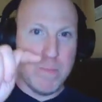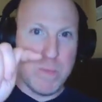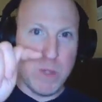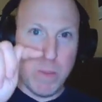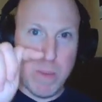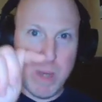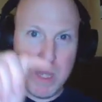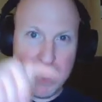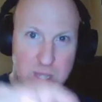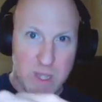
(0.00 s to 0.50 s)

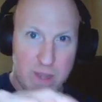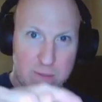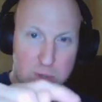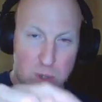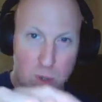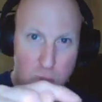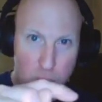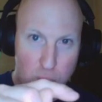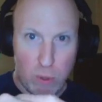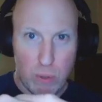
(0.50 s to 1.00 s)
You basically have
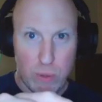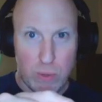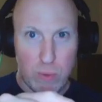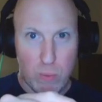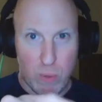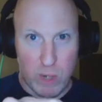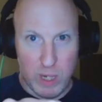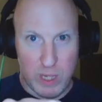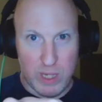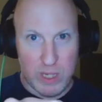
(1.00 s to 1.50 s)
to hold
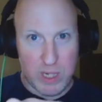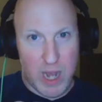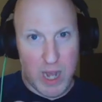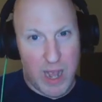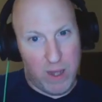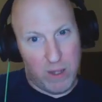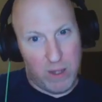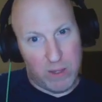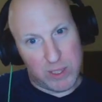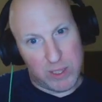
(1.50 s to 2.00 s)
one of the
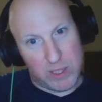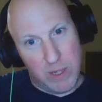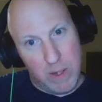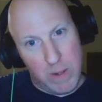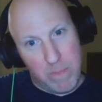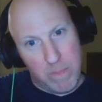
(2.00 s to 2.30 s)
tiles,